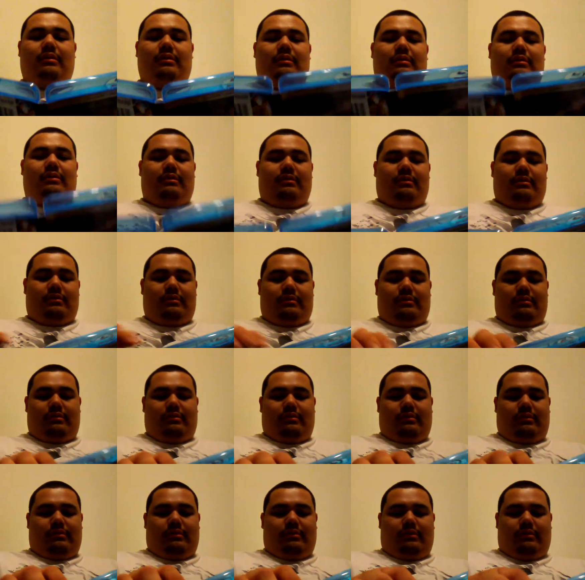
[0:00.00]

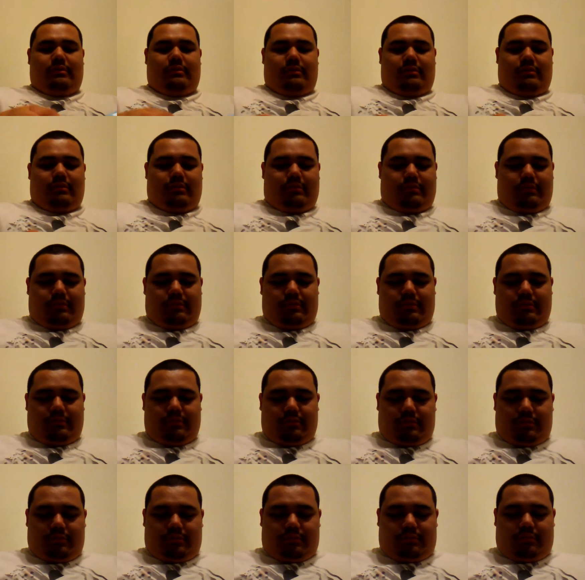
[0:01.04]

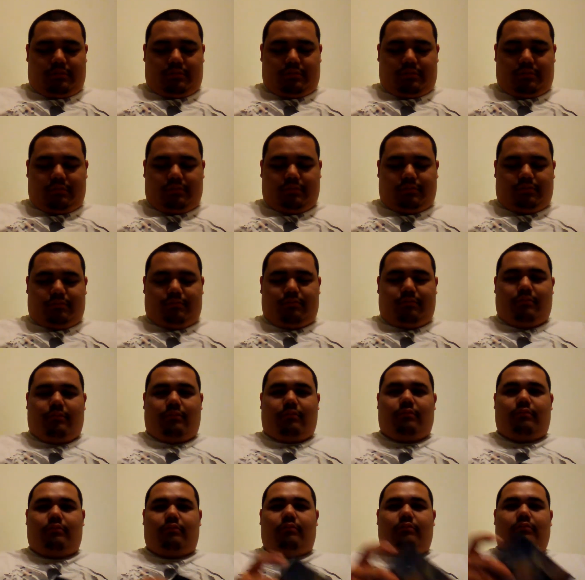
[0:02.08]

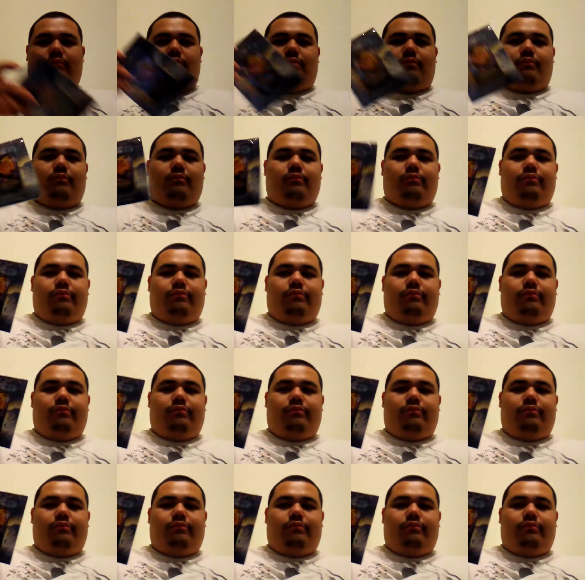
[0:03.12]
[no speech]